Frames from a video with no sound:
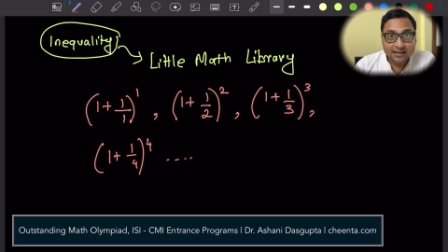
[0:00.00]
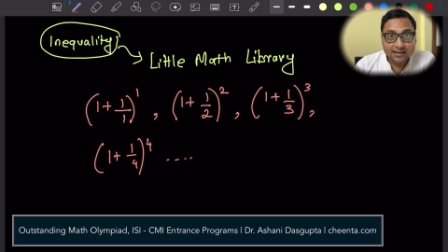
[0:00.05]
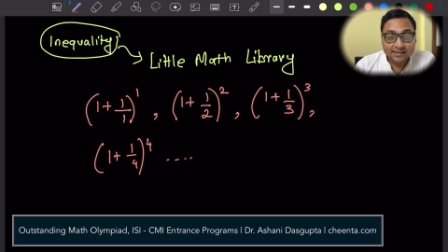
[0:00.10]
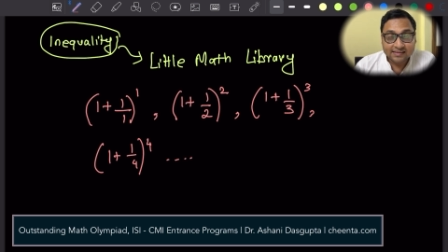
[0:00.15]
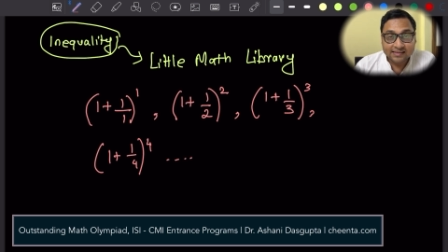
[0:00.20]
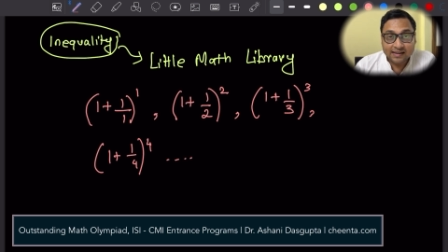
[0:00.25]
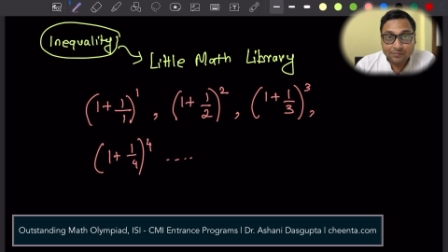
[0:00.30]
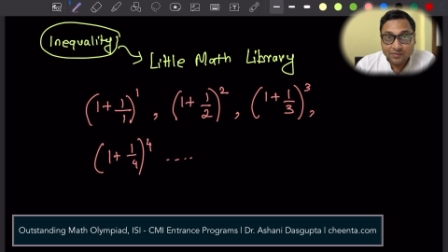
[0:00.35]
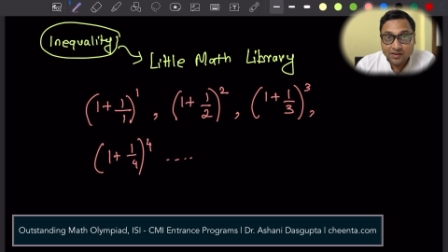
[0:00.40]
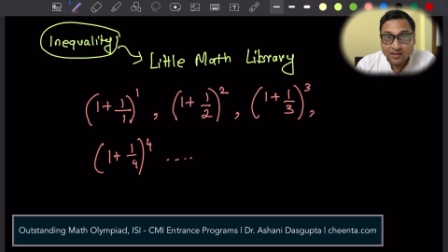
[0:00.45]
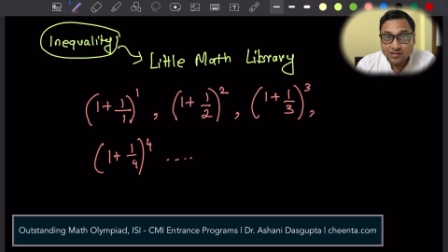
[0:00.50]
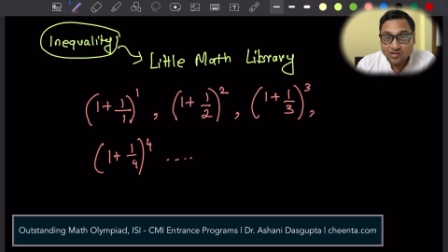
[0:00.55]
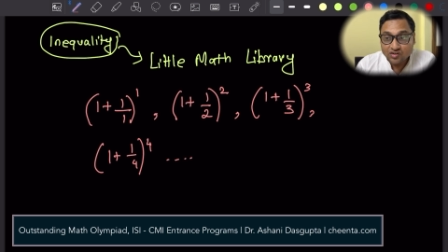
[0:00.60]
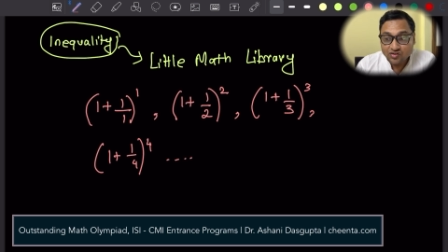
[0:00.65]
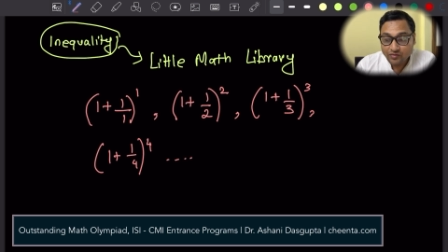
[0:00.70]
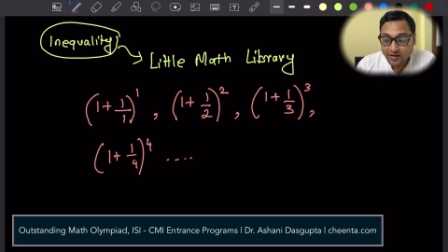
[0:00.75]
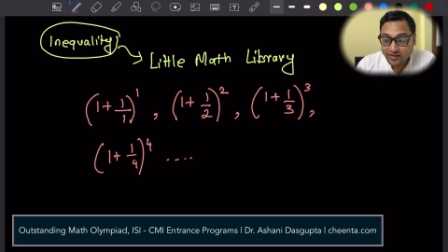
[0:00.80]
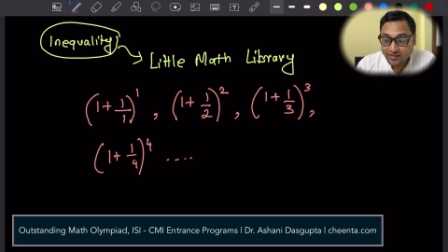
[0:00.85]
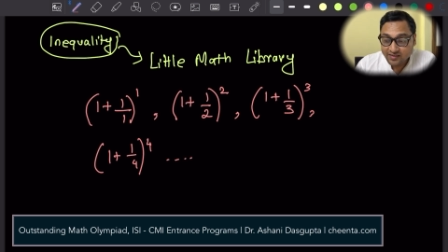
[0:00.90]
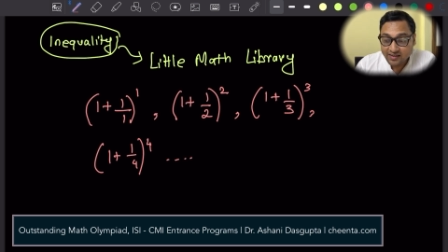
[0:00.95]
Something
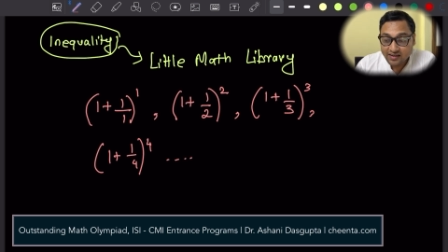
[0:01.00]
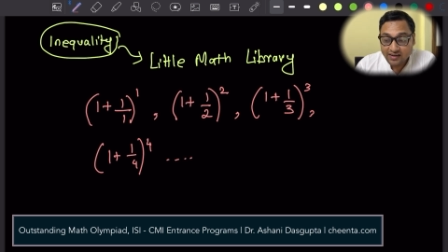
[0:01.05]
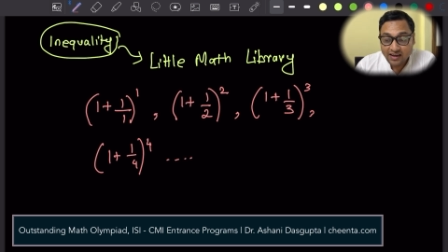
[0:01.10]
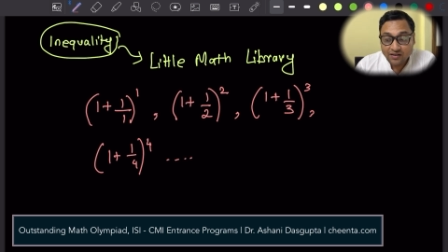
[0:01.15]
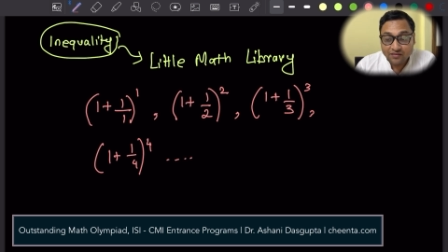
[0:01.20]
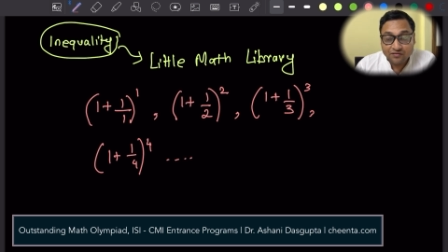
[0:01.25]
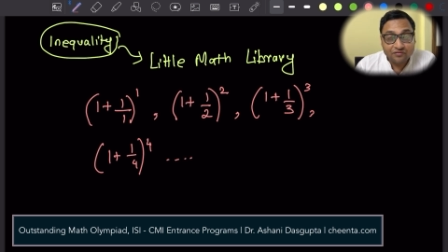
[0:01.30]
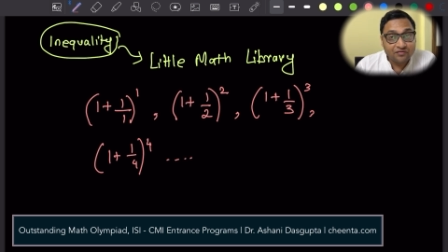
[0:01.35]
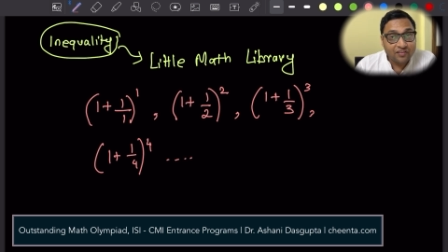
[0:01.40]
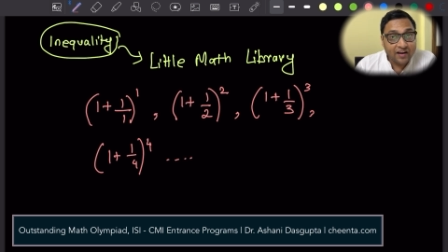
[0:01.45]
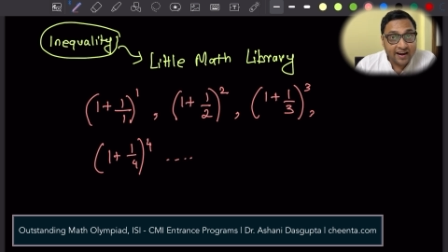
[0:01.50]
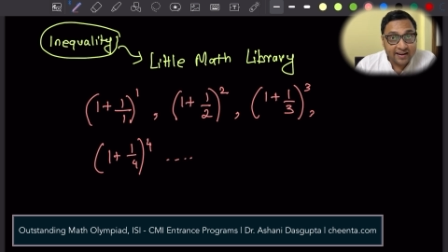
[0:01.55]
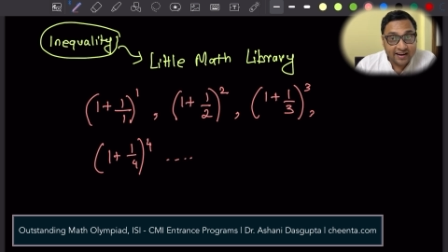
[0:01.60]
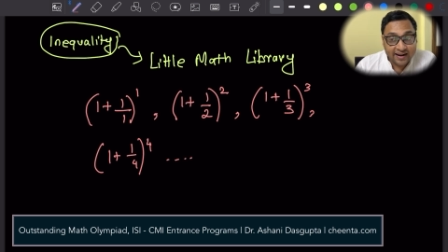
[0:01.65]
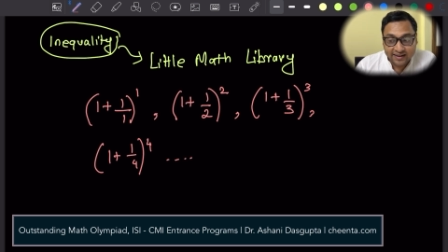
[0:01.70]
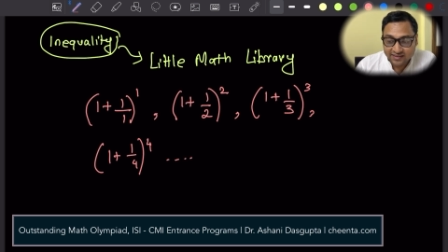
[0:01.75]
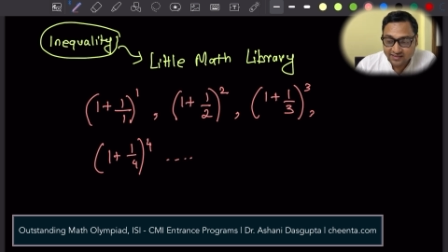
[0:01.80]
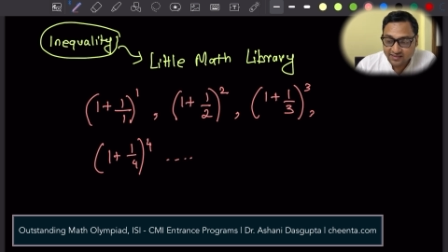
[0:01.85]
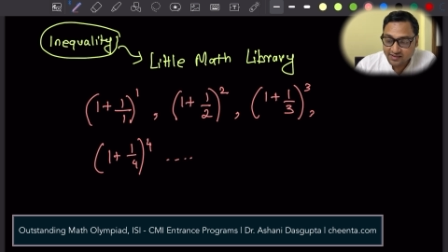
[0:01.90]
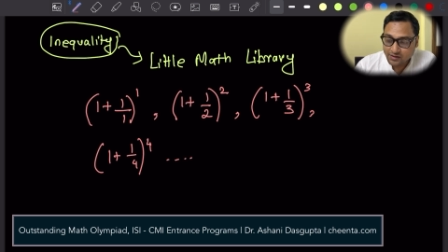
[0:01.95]
strange. This is an
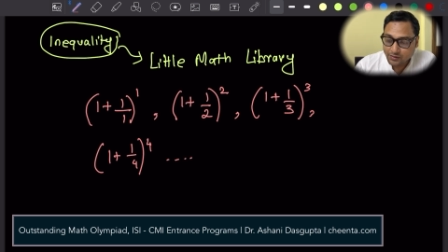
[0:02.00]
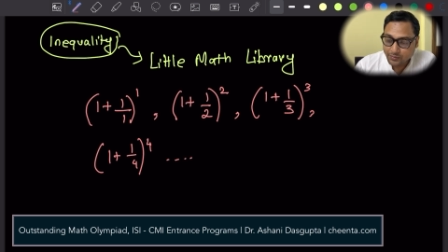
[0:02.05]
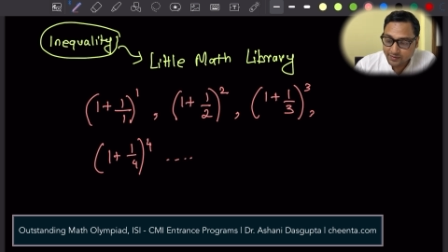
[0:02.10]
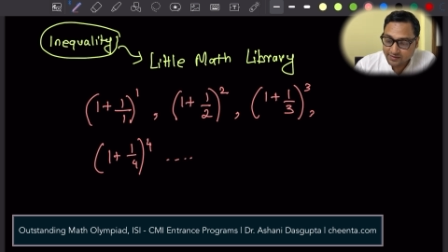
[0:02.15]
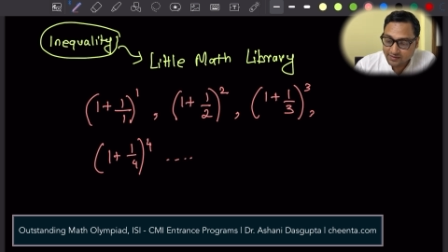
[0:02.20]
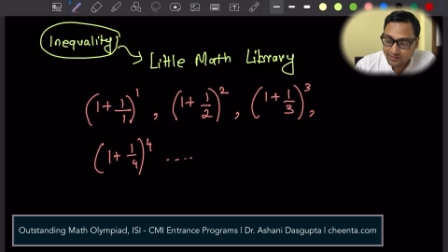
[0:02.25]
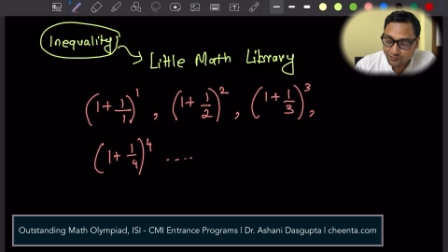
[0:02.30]
infinite sequence.